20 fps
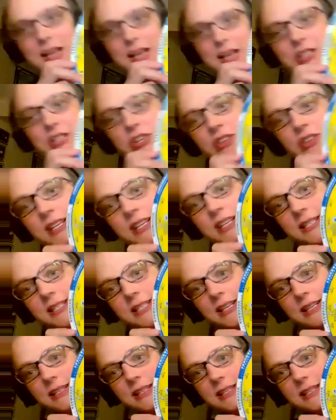So this
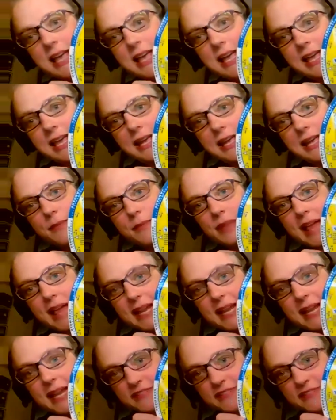is a
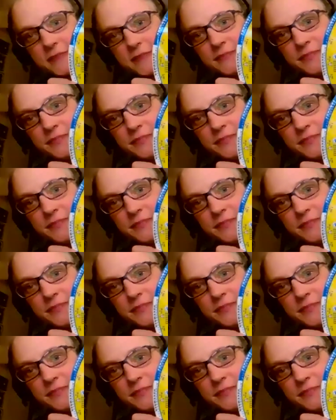planisphere,